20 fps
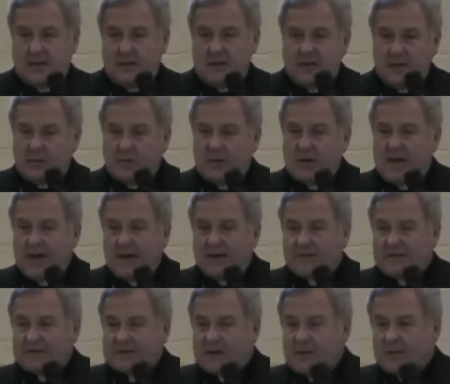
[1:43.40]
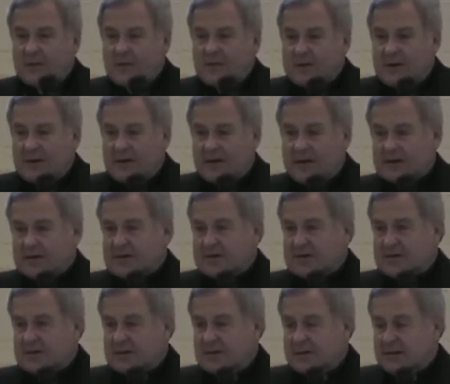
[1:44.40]
that we have as human beings,
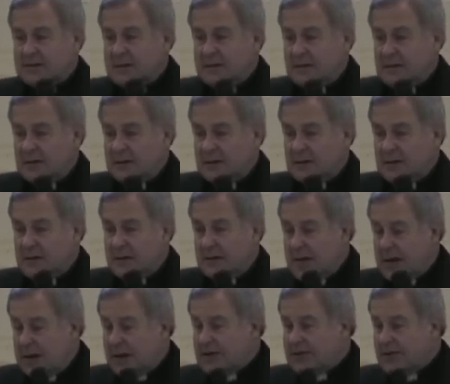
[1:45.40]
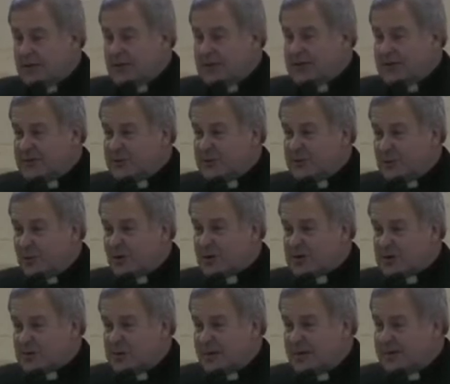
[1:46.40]
and 32
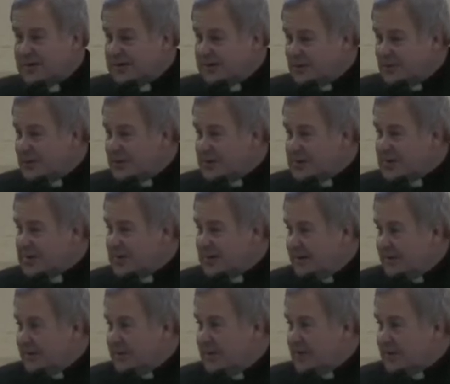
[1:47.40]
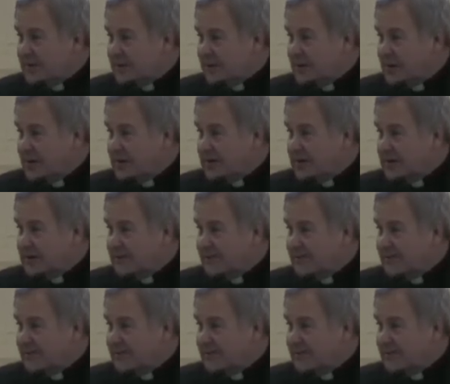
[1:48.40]
corresponding duties if we have a right.